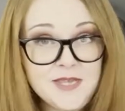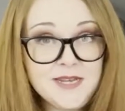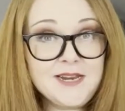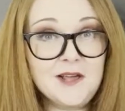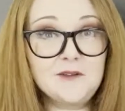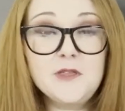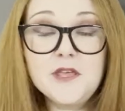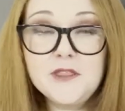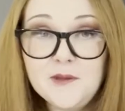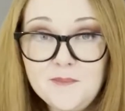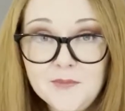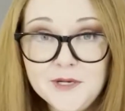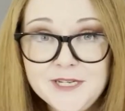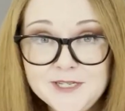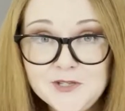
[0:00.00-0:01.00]
That the
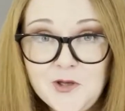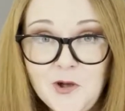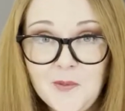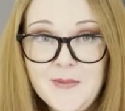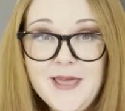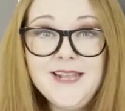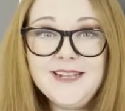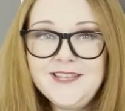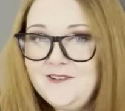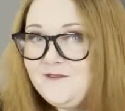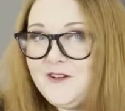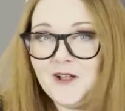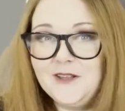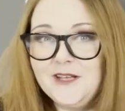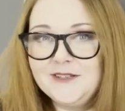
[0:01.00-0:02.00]
money's coming, you've
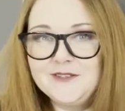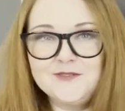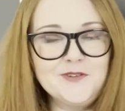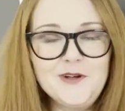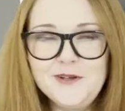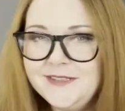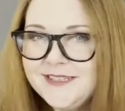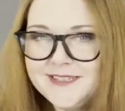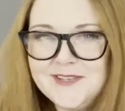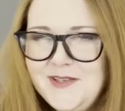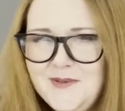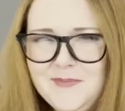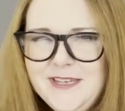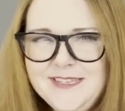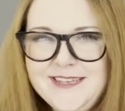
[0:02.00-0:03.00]
got loads of orders,
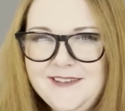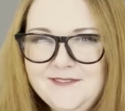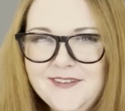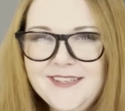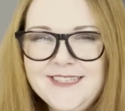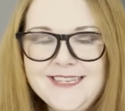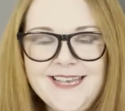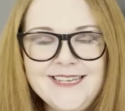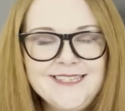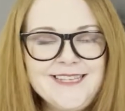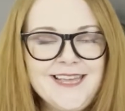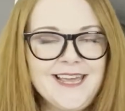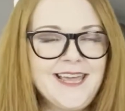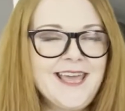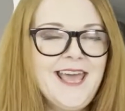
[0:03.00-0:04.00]
you're busy,
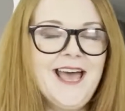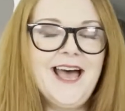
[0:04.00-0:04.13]
fantastic.